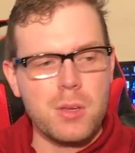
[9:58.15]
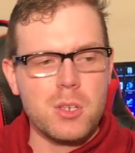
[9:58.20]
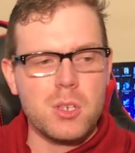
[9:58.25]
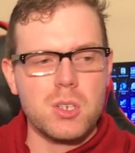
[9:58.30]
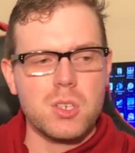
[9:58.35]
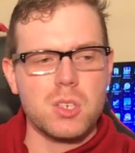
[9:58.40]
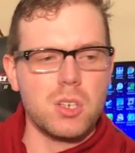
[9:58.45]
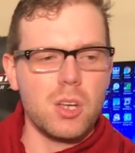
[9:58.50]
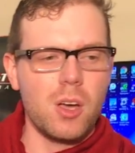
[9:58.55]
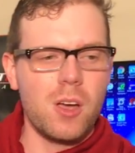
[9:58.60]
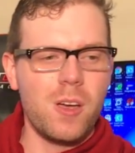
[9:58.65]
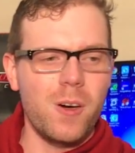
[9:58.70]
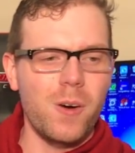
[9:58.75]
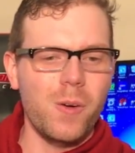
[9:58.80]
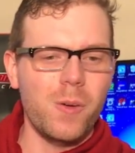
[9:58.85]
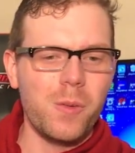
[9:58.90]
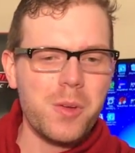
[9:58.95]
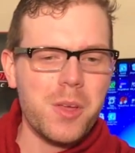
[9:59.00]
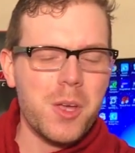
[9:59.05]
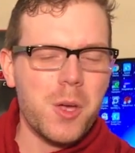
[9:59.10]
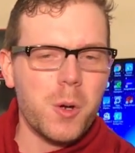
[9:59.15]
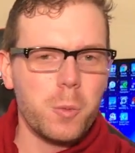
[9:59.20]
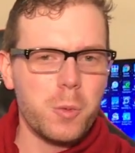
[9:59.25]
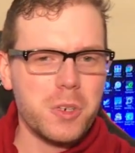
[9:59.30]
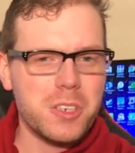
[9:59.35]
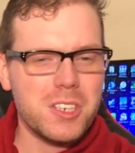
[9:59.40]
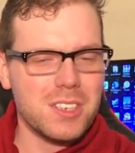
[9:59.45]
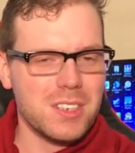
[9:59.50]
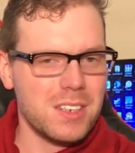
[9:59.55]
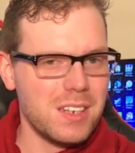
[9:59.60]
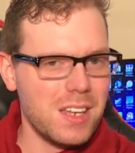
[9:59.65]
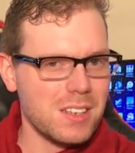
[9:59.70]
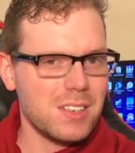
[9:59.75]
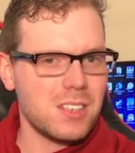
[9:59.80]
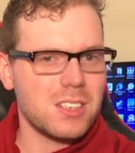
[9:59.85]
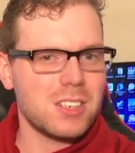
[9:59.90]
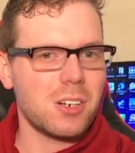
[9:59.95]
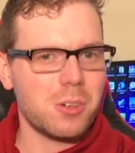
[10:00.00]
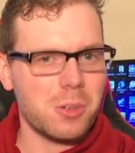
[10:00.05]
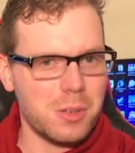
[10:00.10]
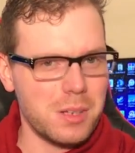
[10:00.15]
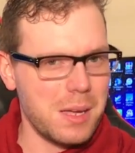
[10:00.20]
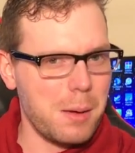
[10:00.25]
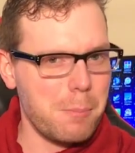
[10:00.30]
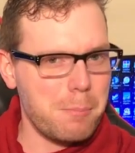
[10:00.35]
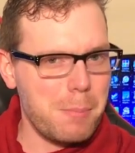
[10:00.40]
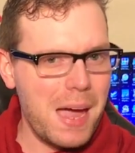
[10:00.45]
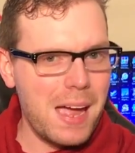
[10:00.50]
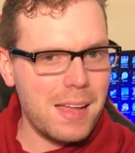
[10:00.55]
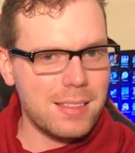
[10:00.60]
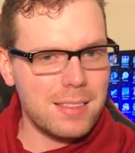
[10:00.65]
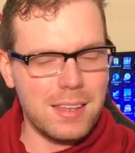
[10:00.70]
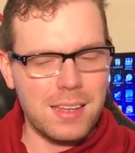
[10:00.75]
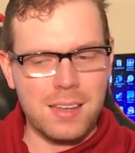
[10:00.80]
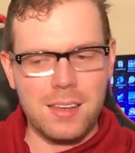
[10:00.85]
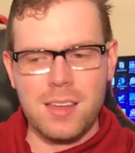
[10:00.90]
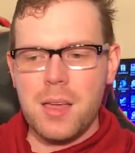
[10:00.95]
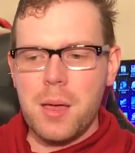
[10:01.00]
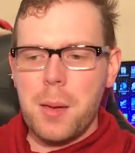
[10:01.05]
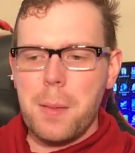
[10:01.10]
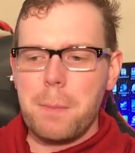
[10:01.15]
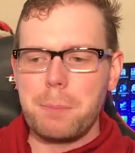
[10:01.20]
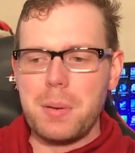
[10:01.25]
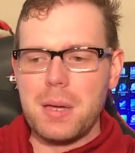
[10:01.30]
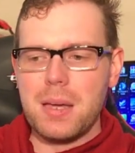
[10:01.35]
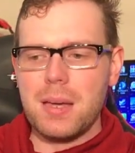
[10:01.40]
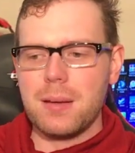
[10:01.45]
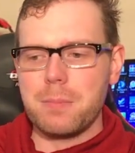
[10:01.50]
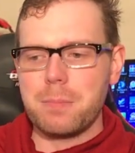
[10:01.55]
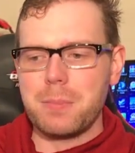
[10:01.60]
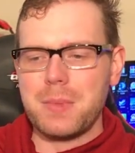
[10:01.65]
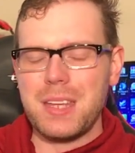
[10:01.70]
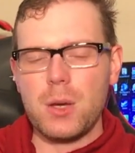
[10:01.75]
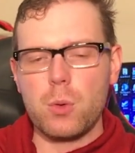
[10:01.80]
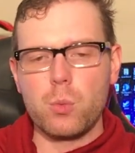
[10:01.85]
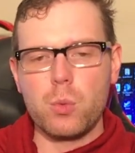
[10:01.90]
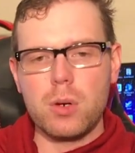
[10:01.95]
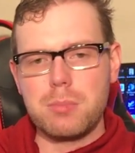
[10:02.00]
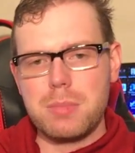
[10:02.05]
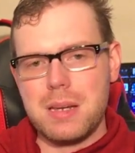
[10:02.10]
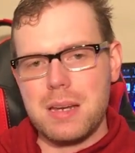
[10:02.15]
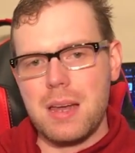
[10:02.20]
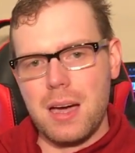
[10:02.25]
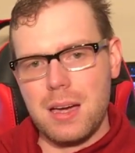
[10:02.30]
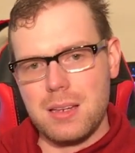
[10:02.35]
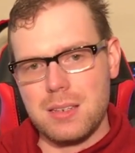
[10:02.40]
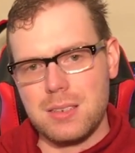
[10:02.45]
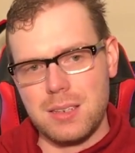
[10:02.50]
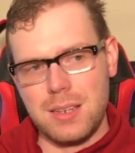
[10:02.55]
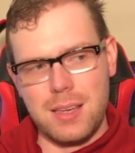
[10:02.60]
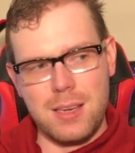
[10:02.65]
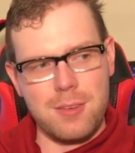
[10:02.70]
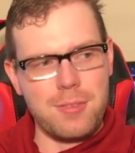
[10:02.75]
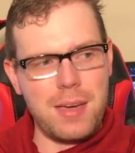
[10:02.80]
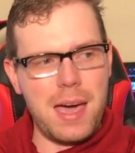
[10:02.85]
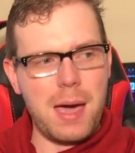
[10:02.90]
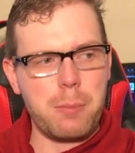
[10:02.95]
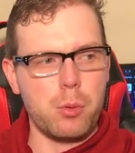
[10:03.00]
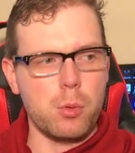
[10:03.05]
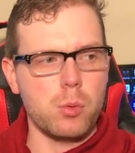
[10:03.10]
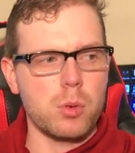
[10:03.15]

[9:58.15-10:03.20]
So, which isn't necessarily a bad thing, but it would be nice if Apple